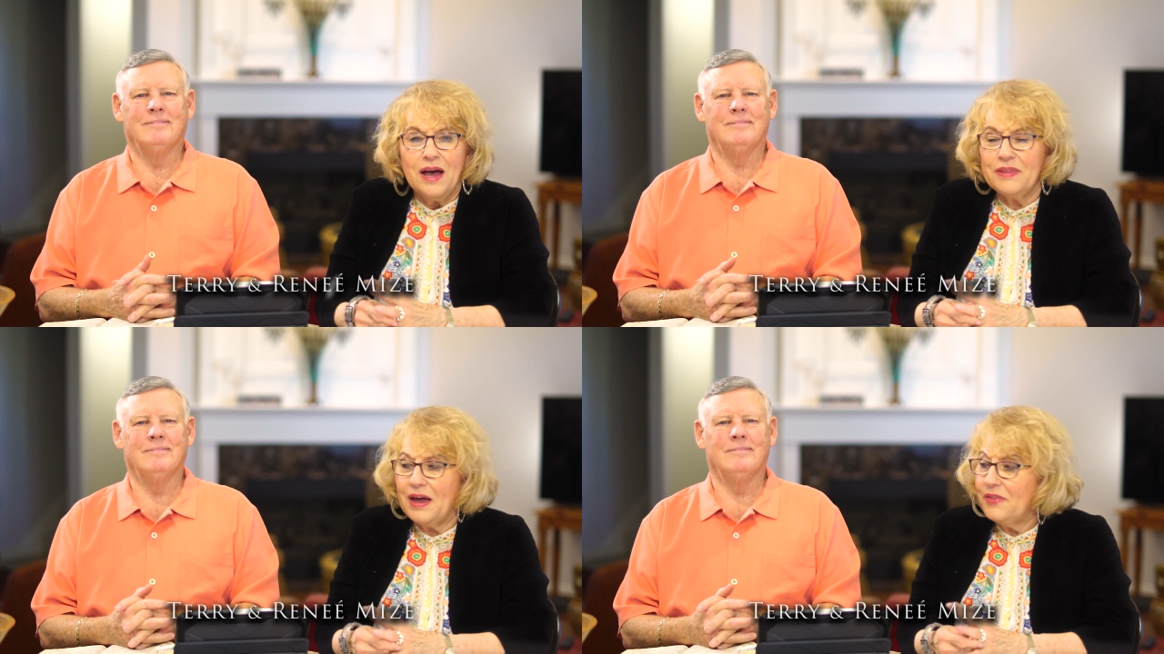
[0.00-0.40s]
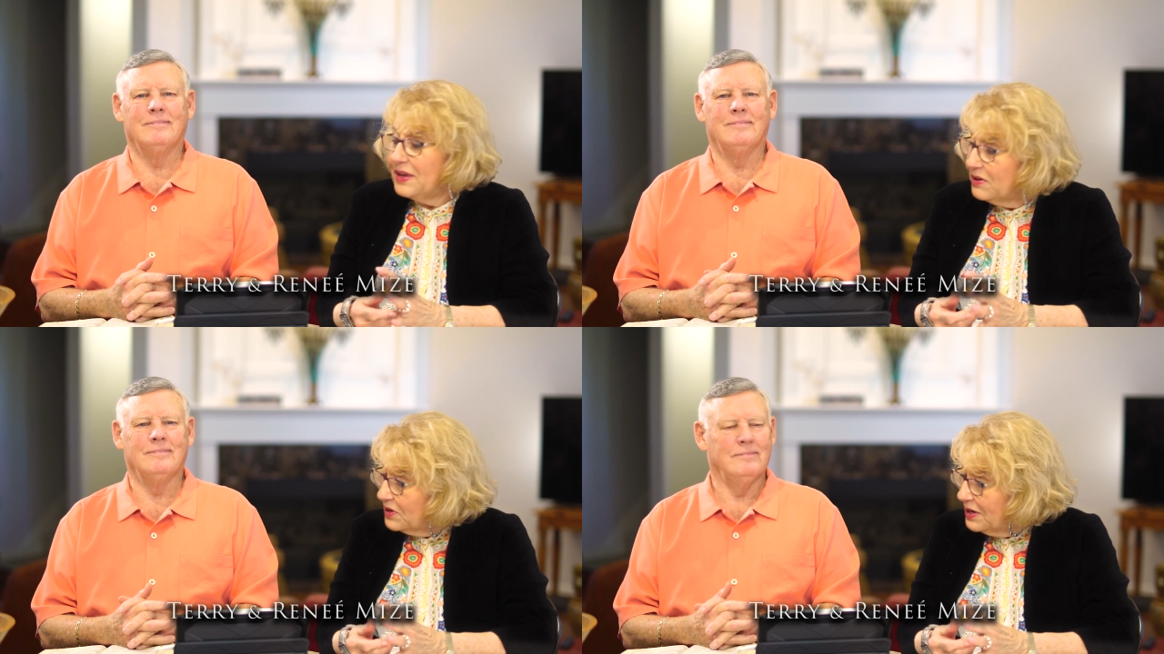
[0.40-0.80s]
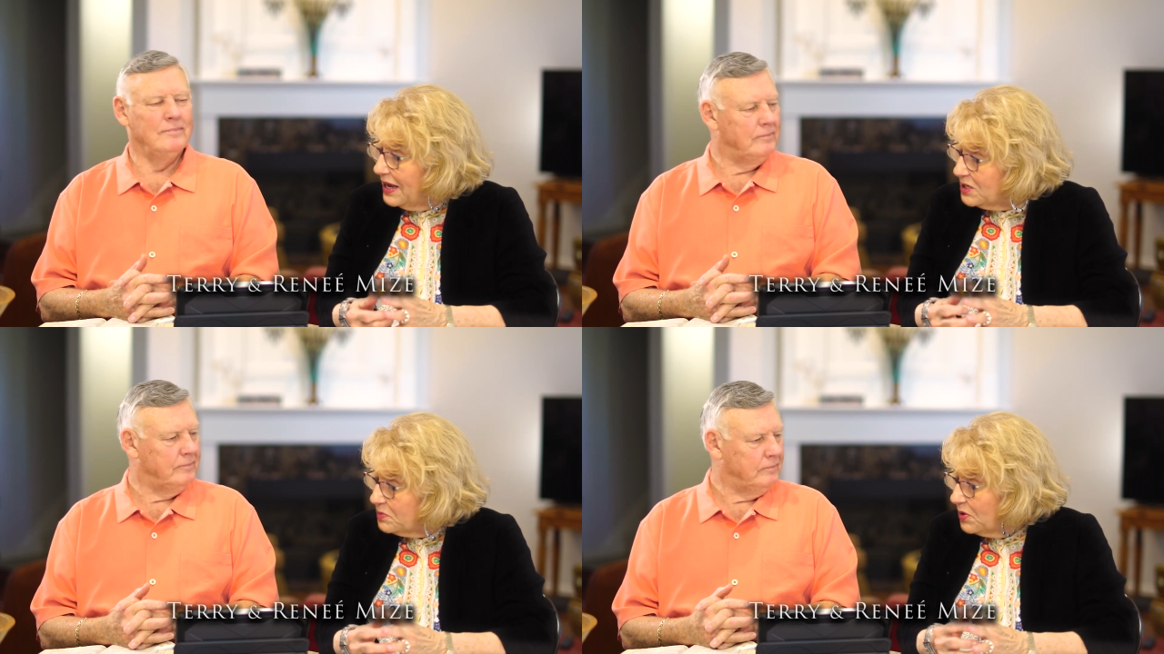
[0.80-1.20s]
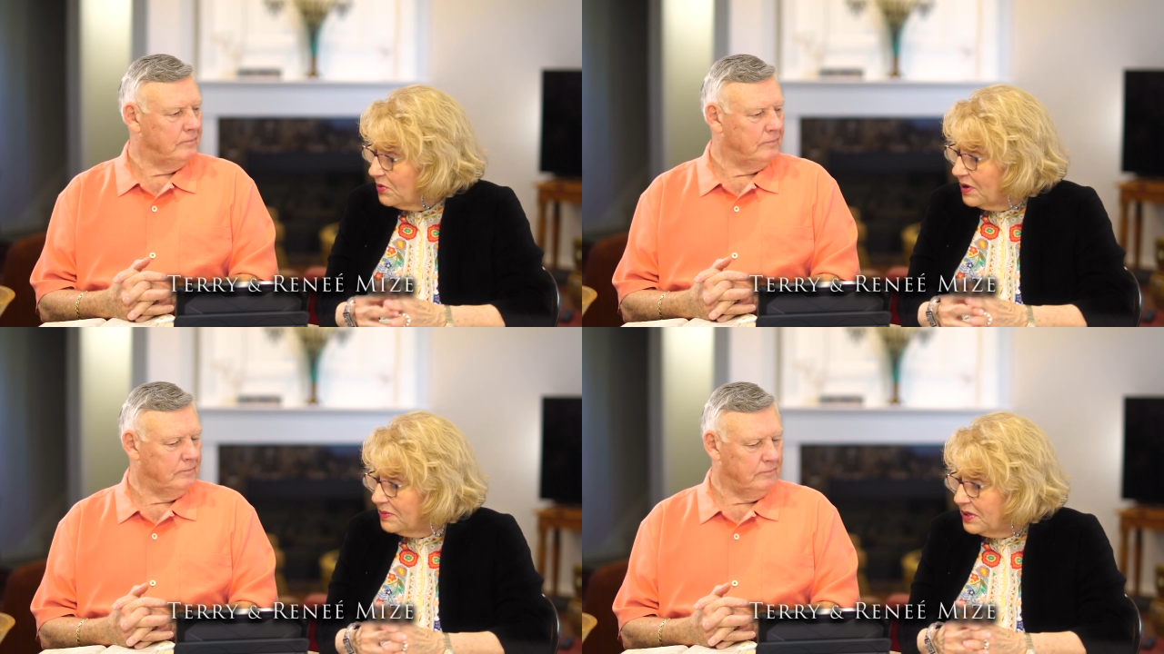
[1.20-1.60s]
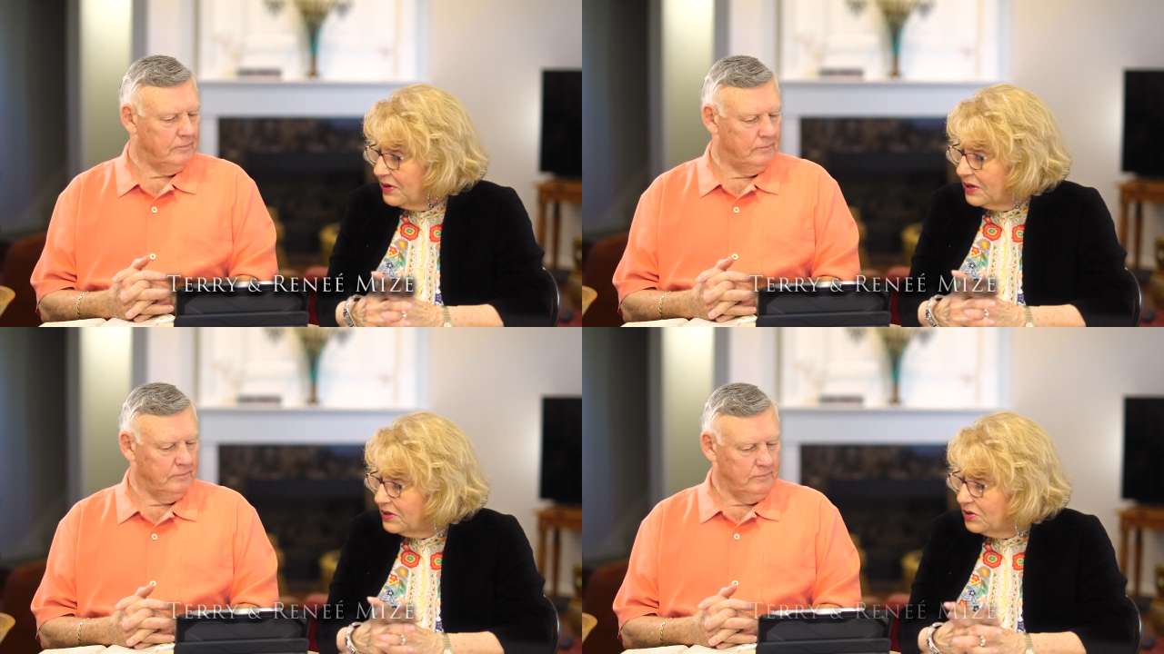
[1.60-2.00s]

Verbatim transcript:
Speaker 1: I, I think on the last program, Terry,